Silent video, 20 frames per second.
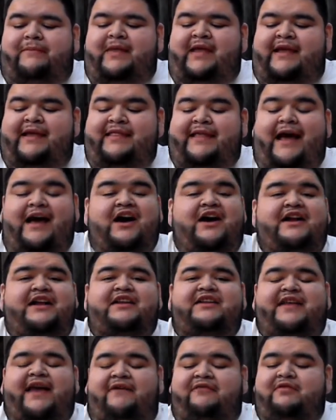and that honey
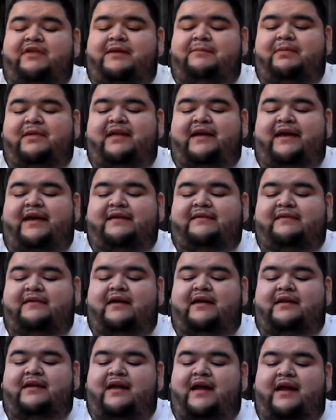definitely plays
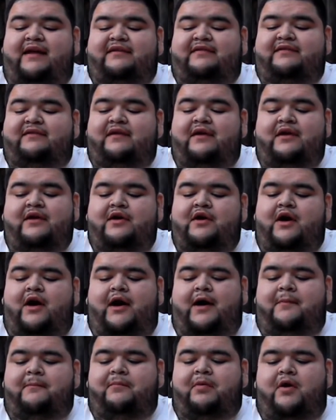a nice
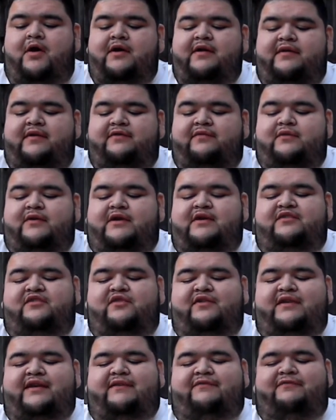um, part of this one because you
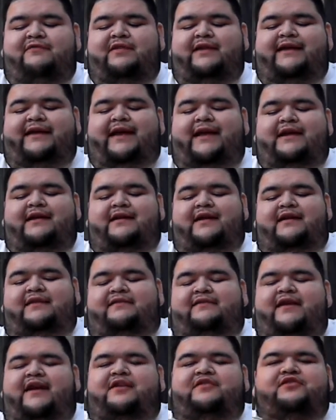definitely get a nice
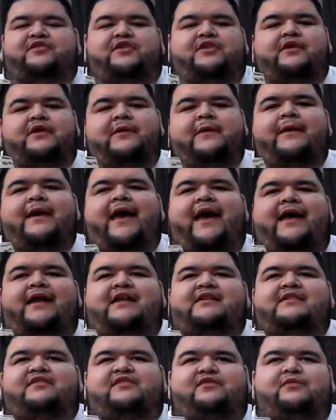texture and
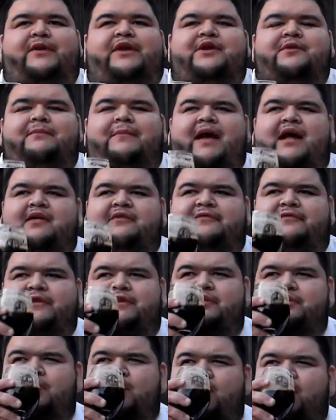a sweeter mouthfeel.